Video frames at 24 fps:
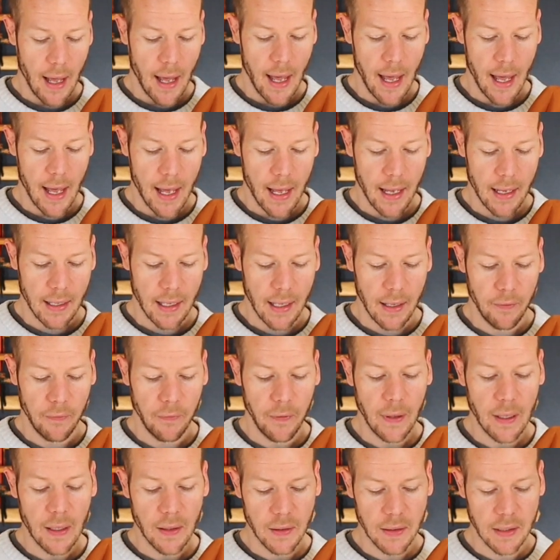it
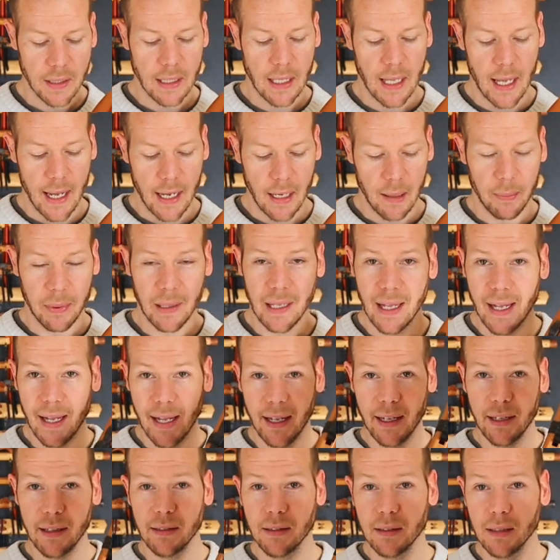feels like
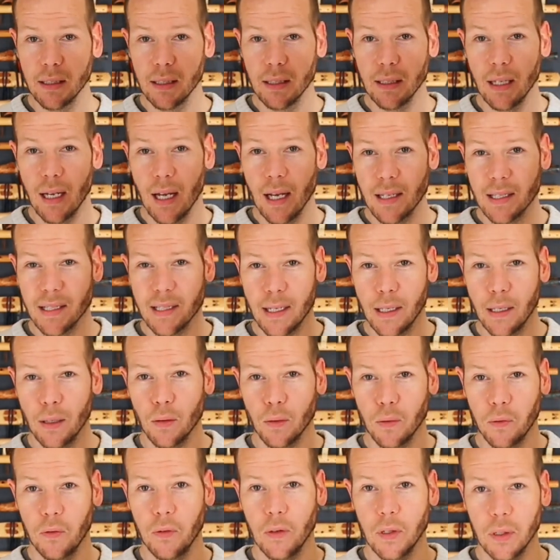playing a single
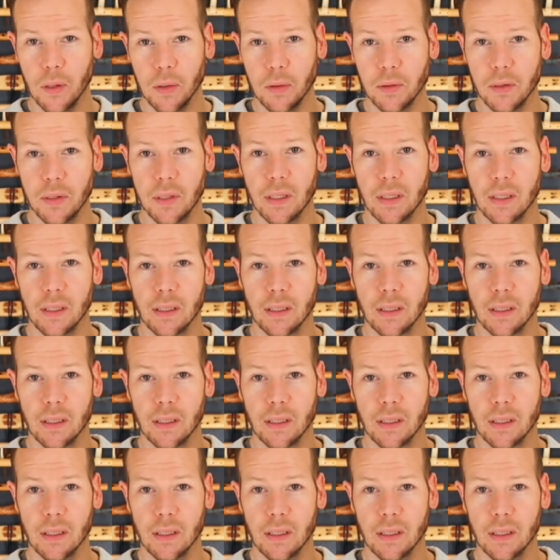flute